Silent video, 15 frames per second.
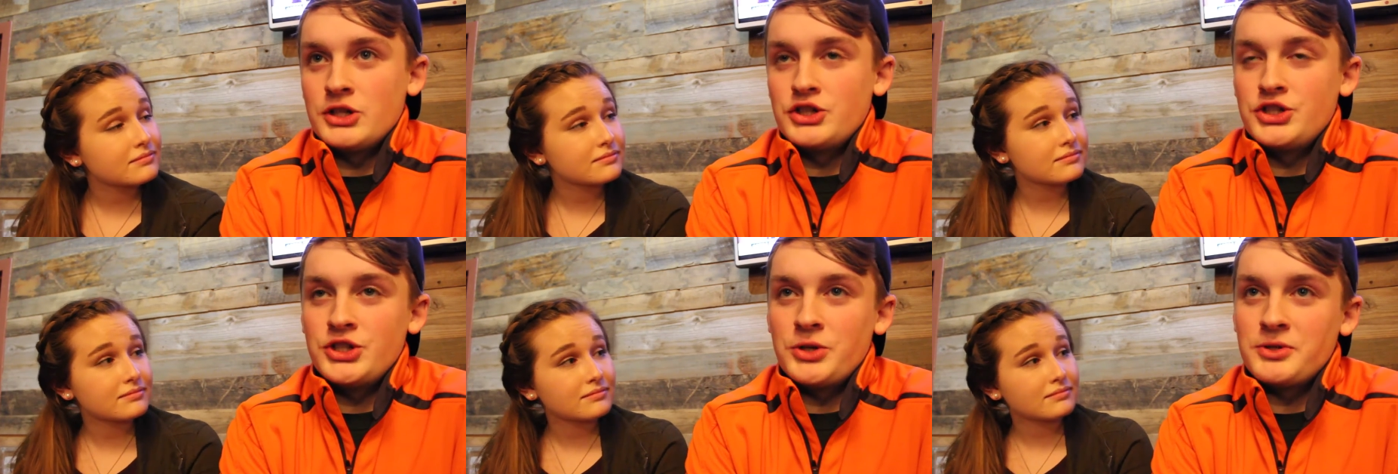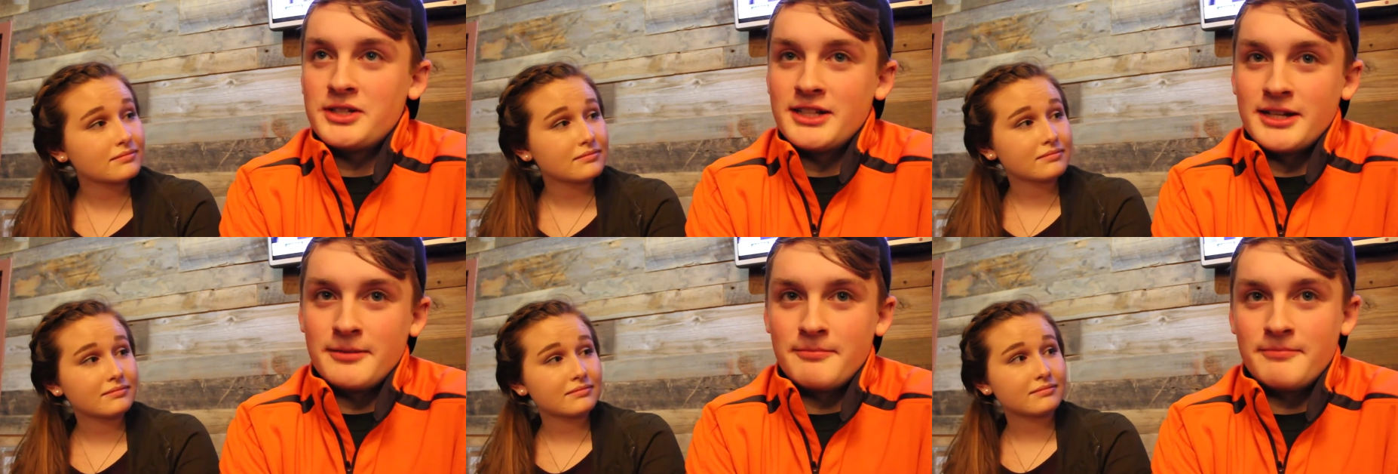
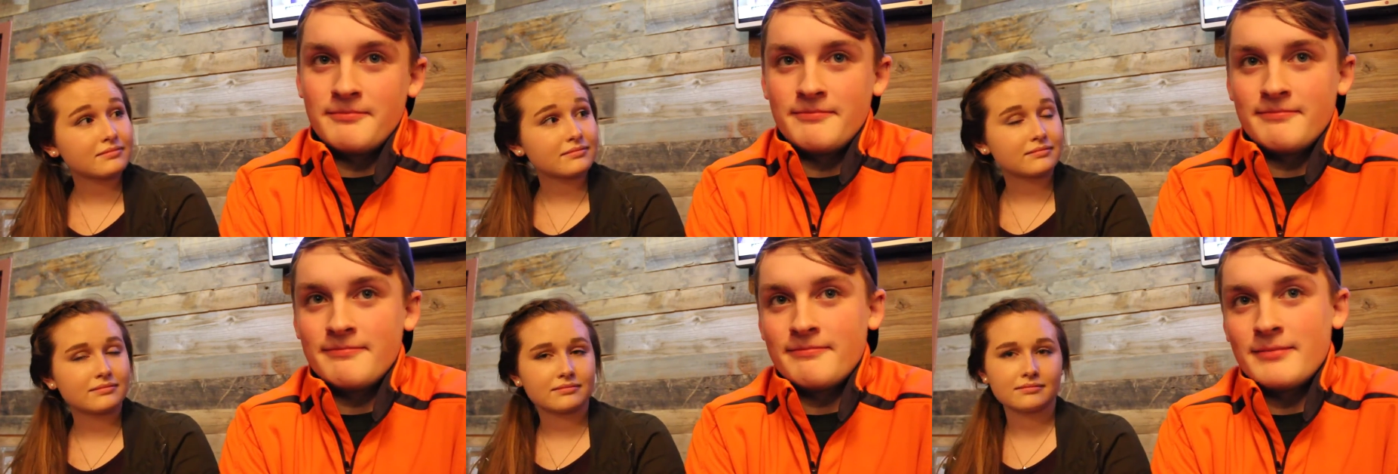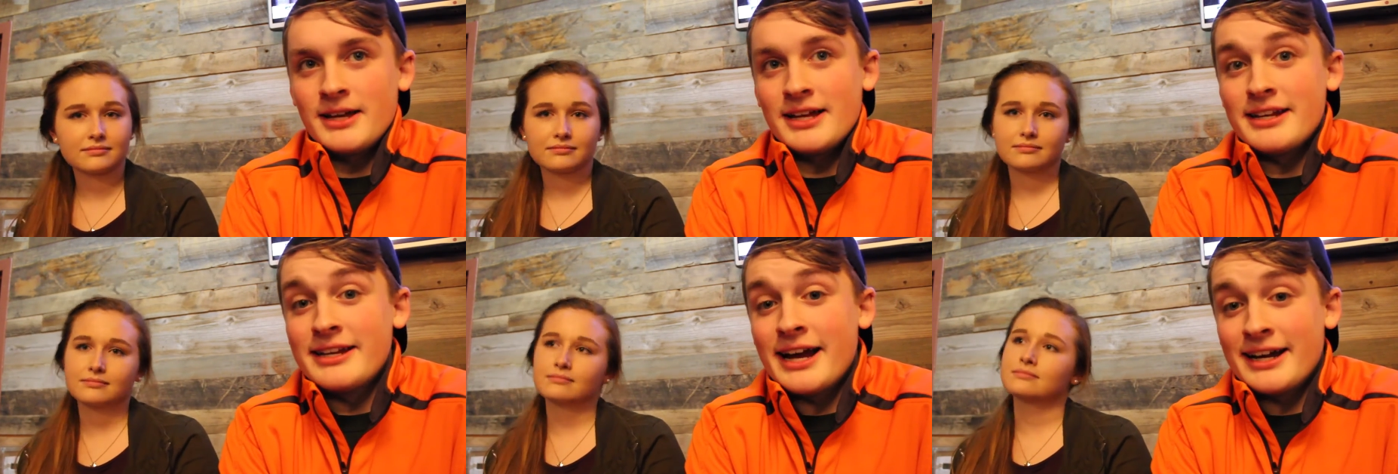Speaker 1: juicy.
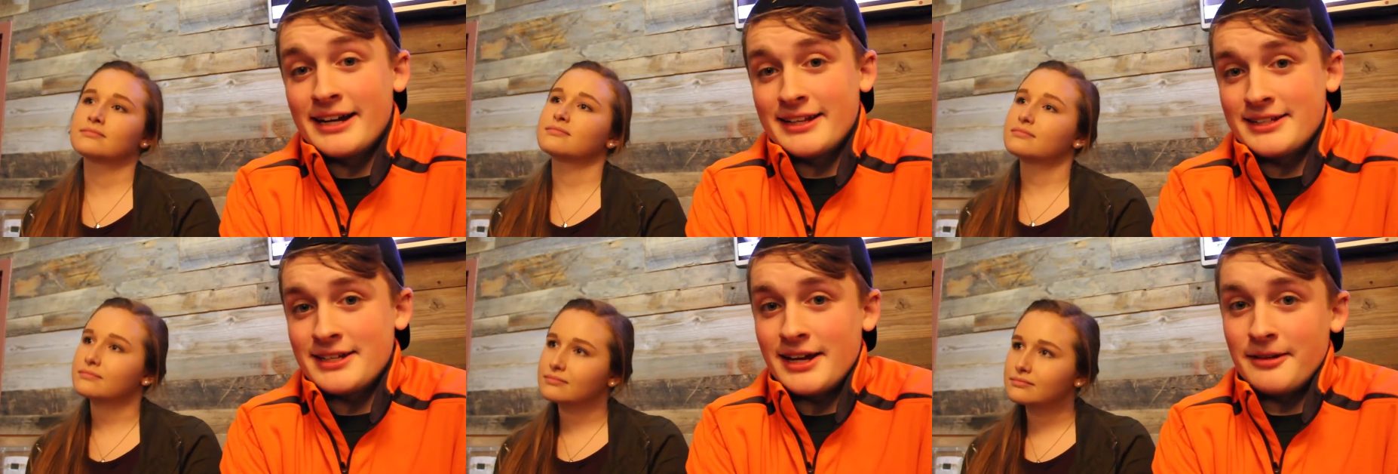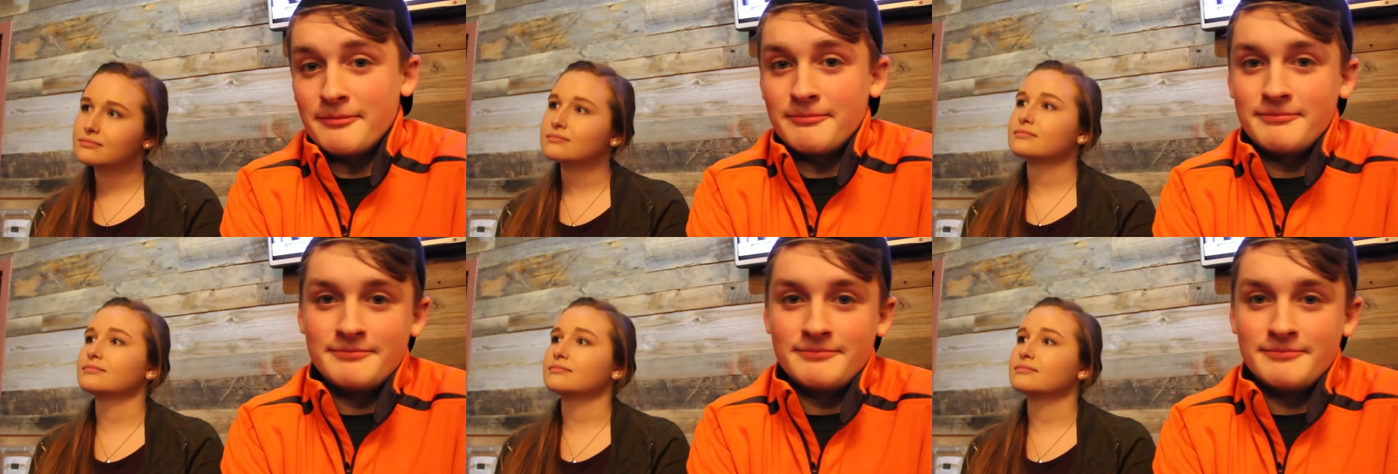nine out of ten.